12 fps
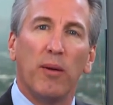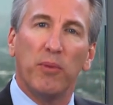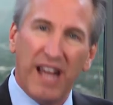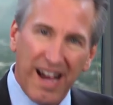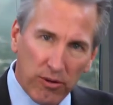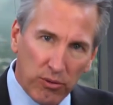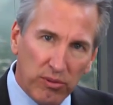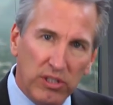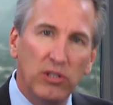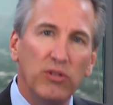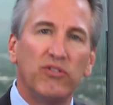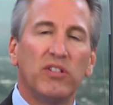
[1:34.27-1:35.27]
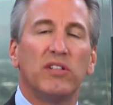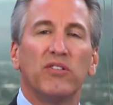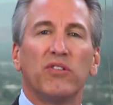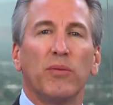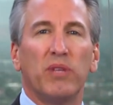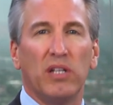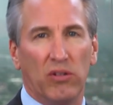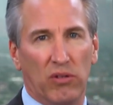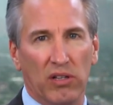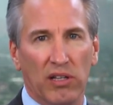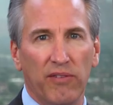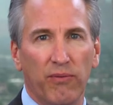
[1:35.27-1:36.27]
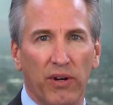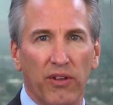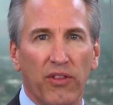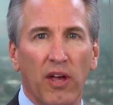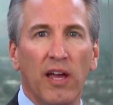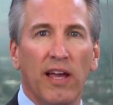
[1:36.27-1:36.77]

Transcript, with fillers: but how to reduce it to something you can live with.